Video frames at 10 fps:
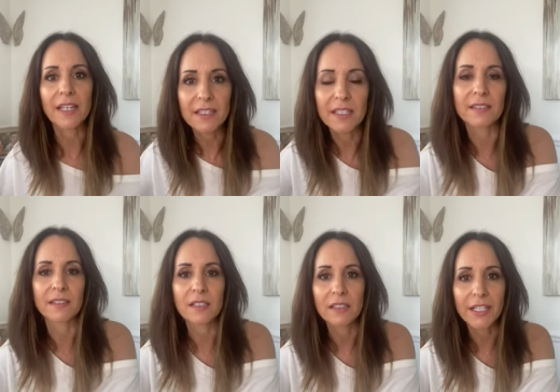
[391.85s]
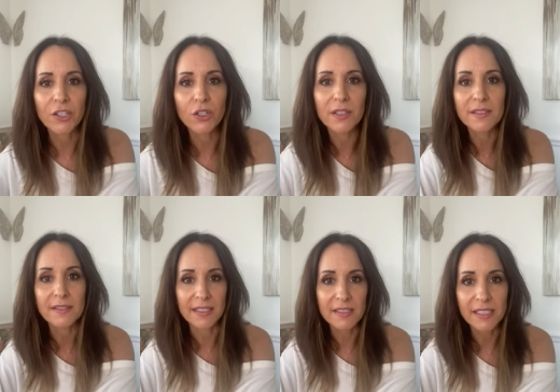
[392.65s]
That is
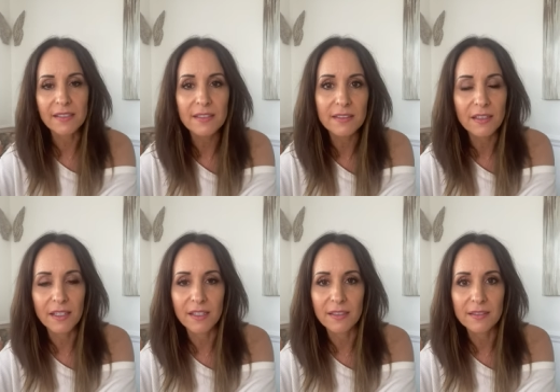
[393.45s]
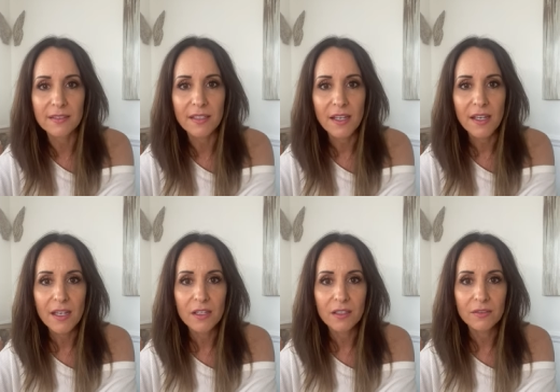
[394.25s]
clairsentience is
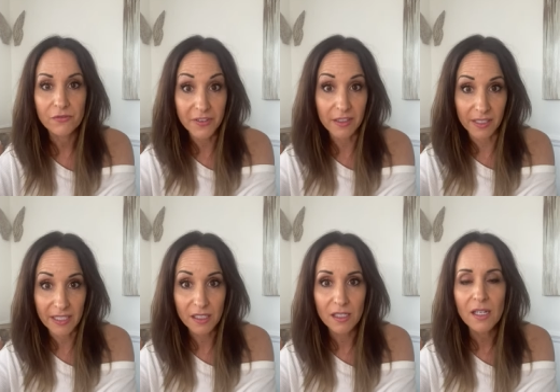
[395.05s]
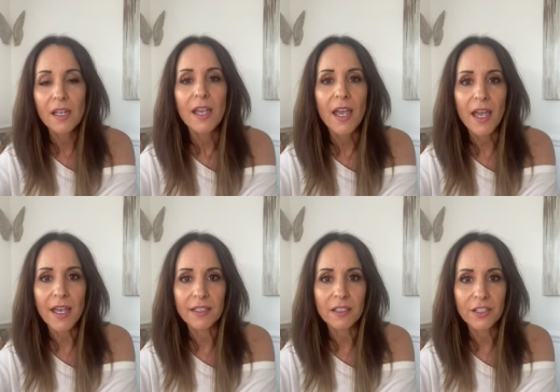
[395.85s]
feeling,
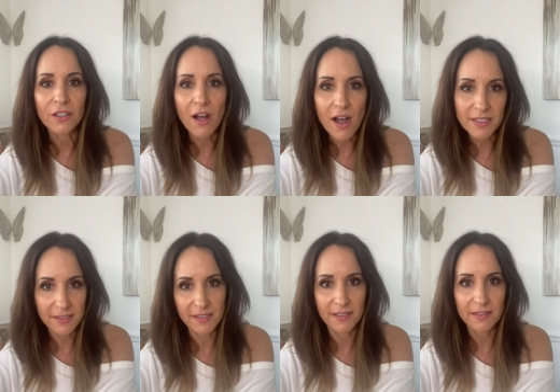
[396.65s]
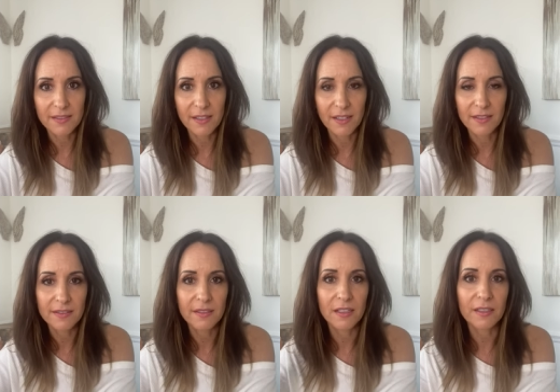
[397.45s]
and claircognizance
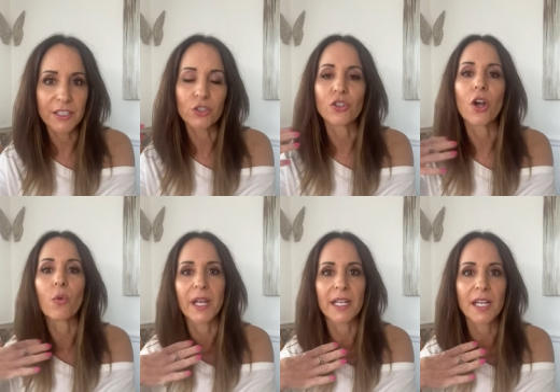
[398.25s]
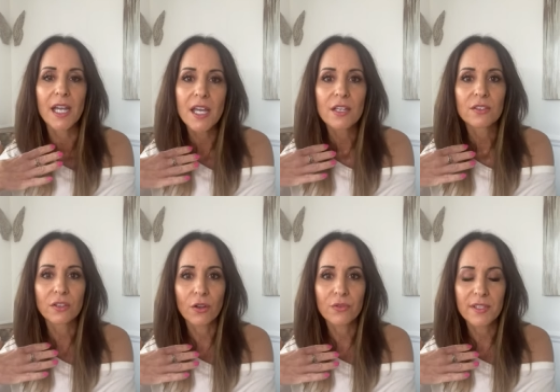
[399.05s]
is clear knowing.
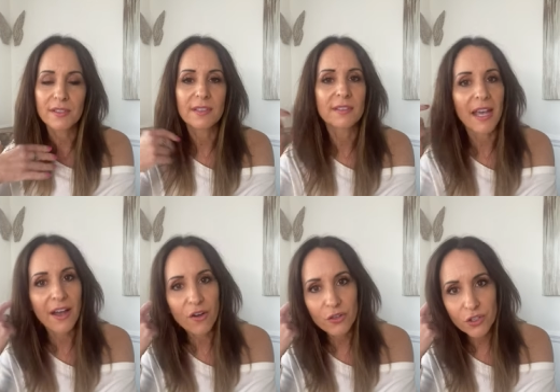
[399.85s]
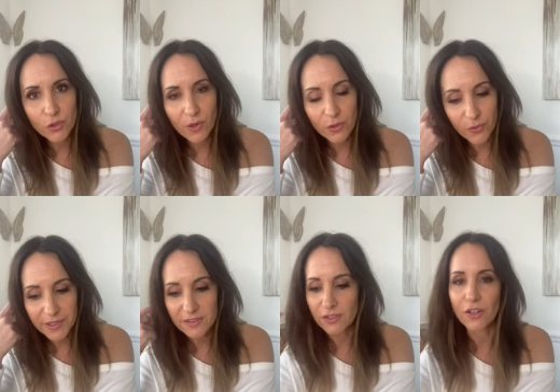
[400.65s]
So this is how you are
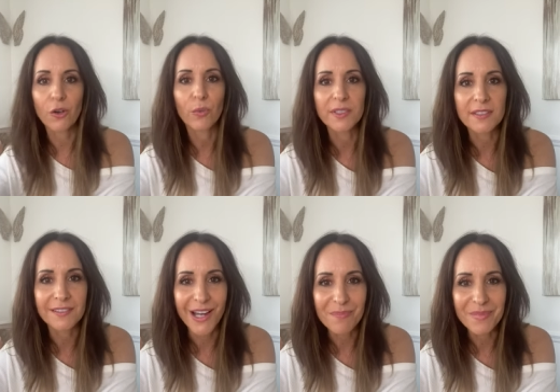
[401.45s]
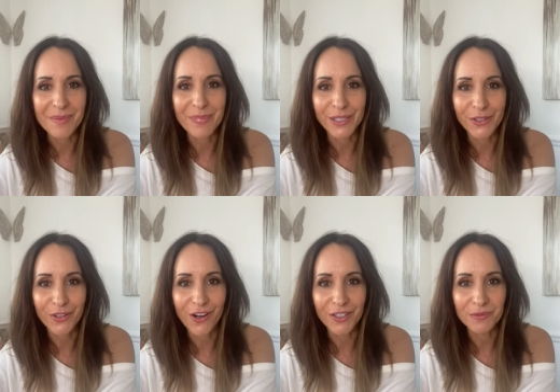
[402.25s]
going to know when to stop and pick your
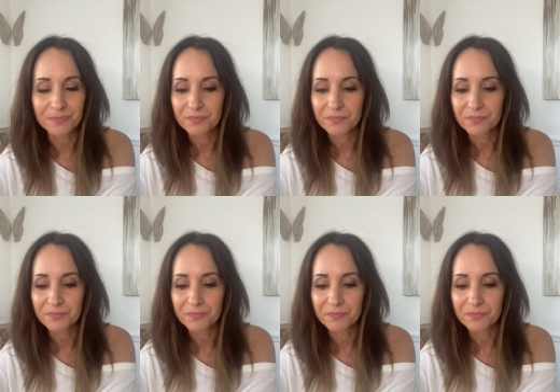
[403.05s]
card.